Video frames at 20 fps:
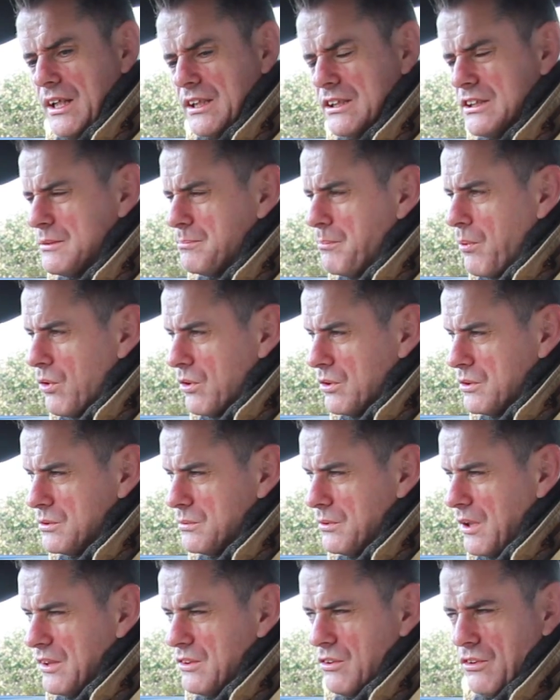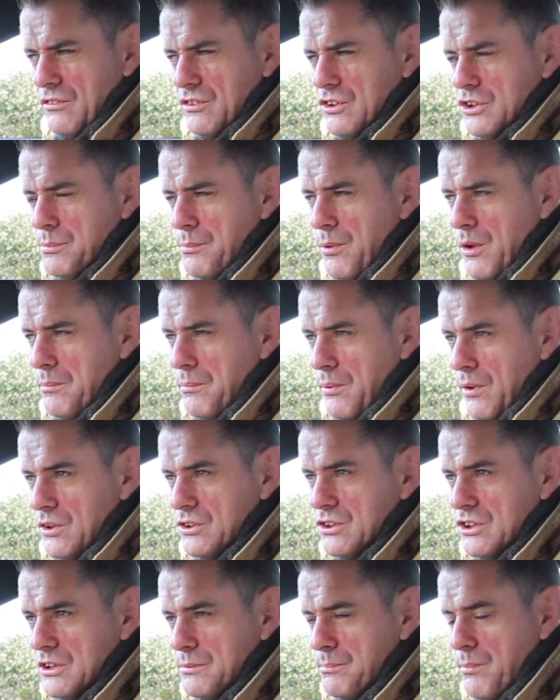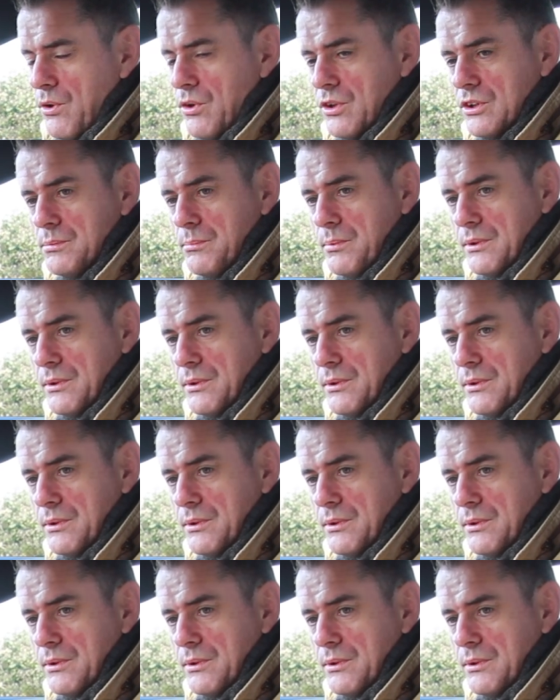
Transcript: sport, I don't know if there's sport plus or sports,